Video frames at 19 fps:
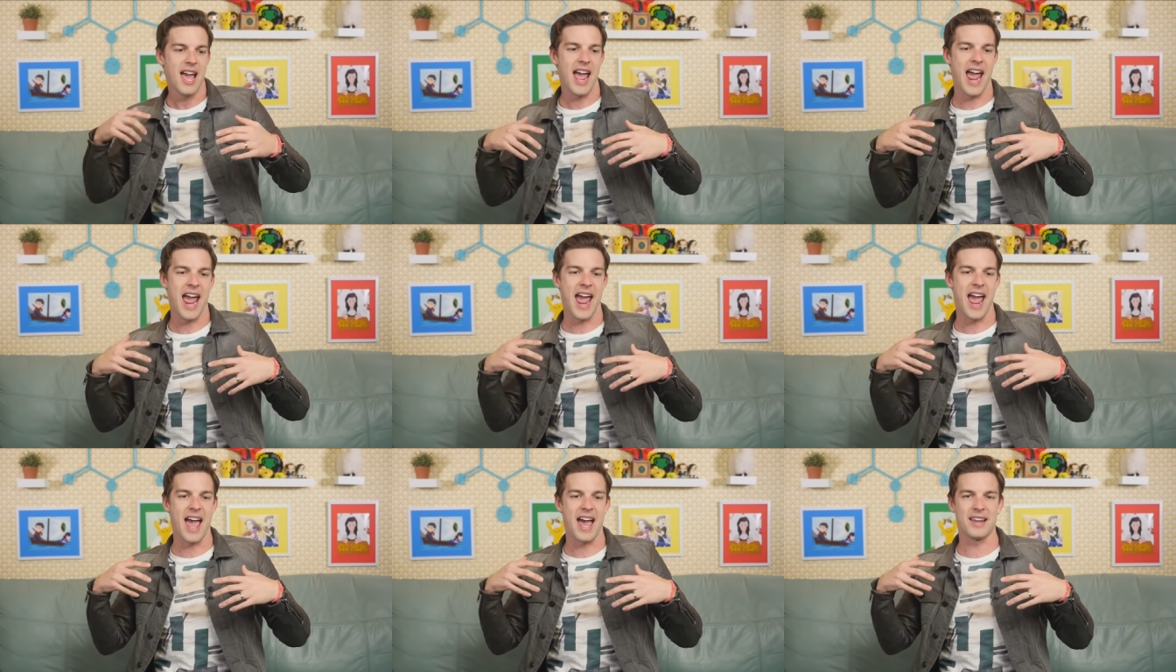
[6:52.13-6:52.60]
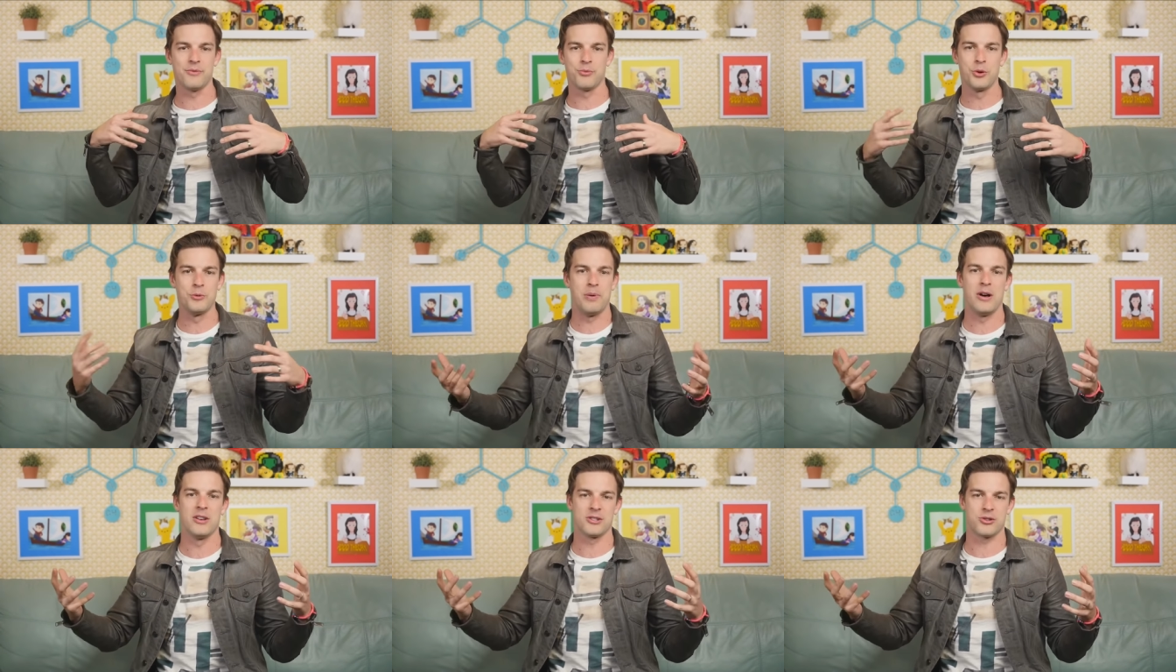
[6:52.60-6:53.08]
and
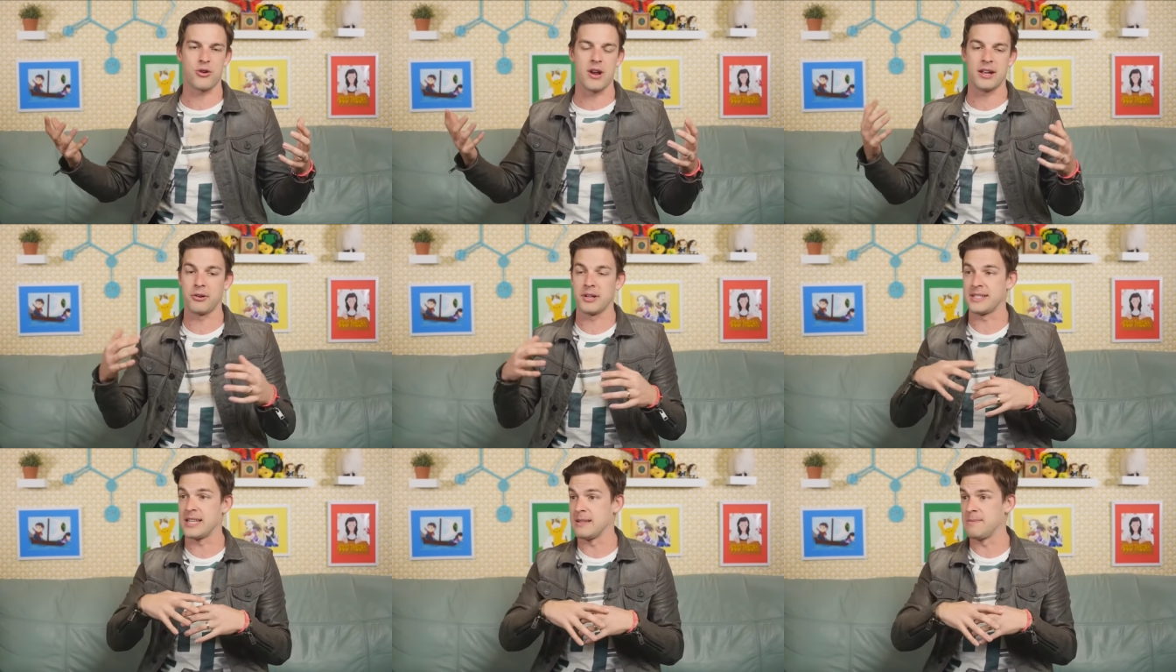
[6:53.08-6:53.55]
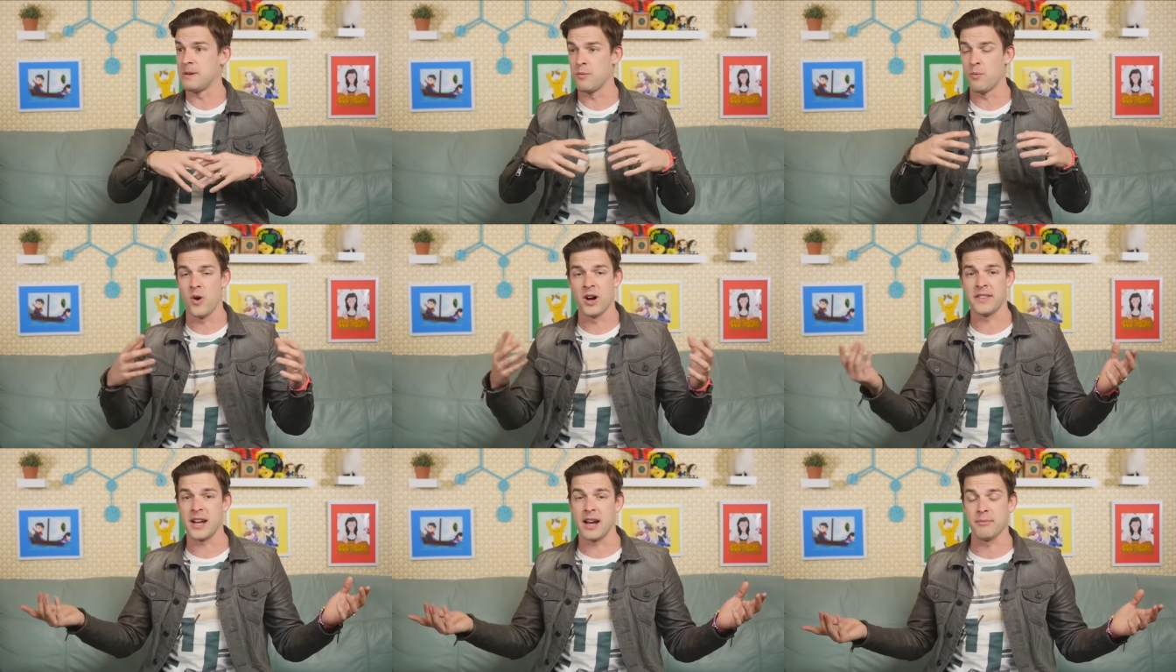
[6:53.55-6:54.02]
RuPaul's Drag Race has been
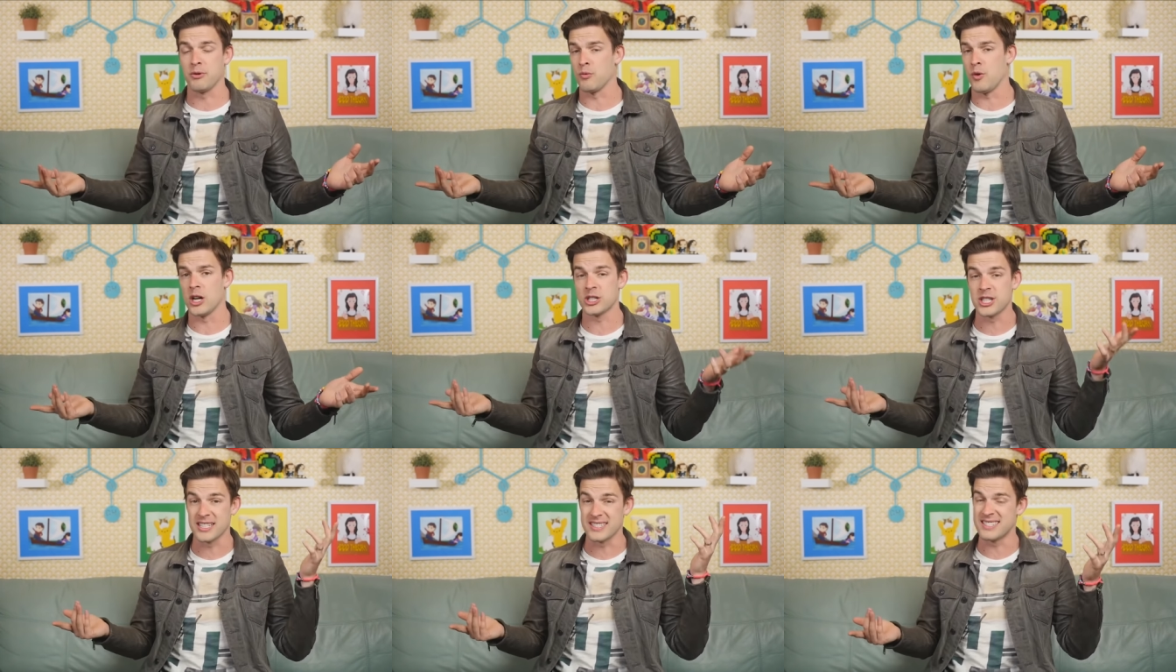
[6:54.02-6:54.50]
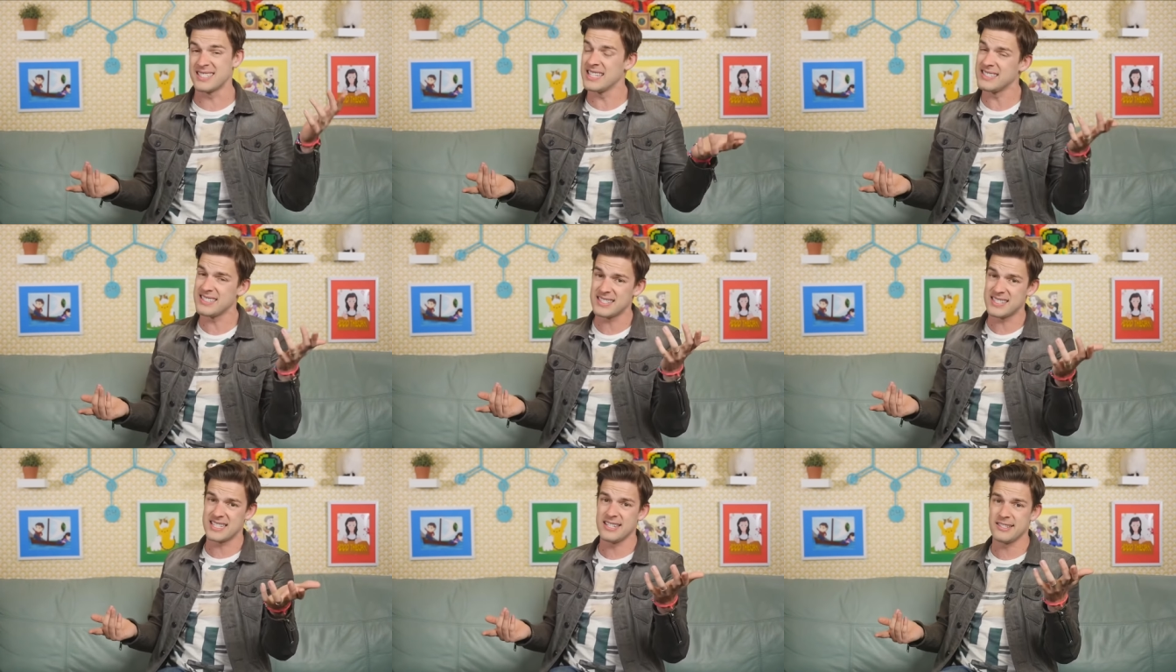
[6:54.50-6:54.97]
one that I've been watching
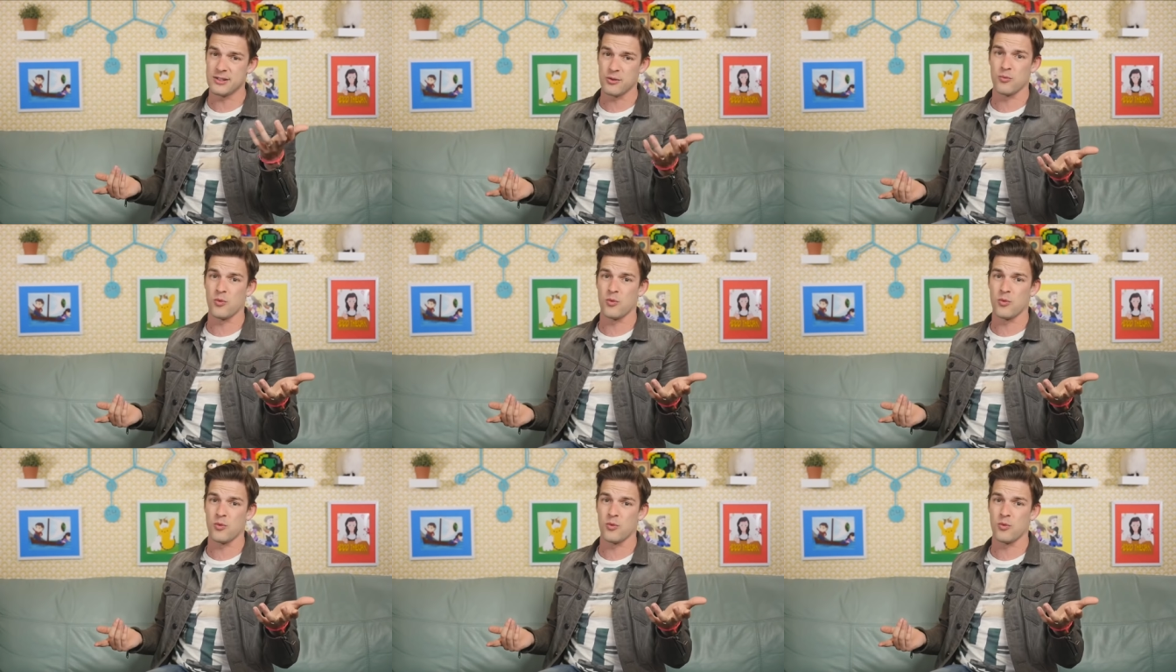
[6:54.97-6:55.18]
since season